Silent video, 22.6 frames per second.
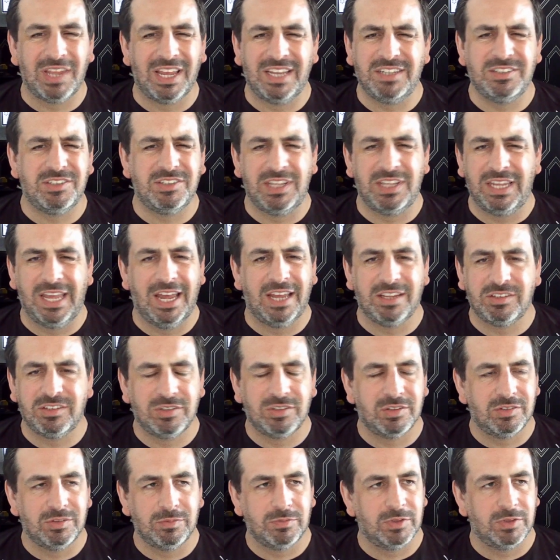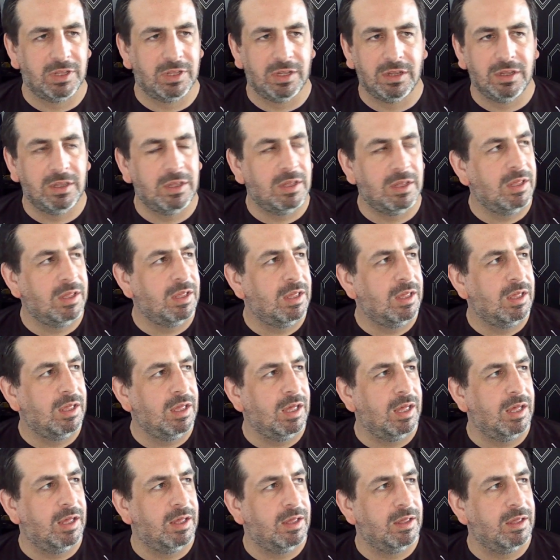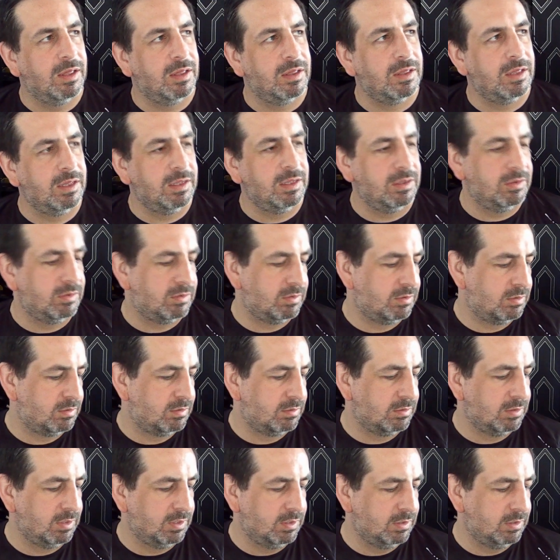HDS or something like that. It's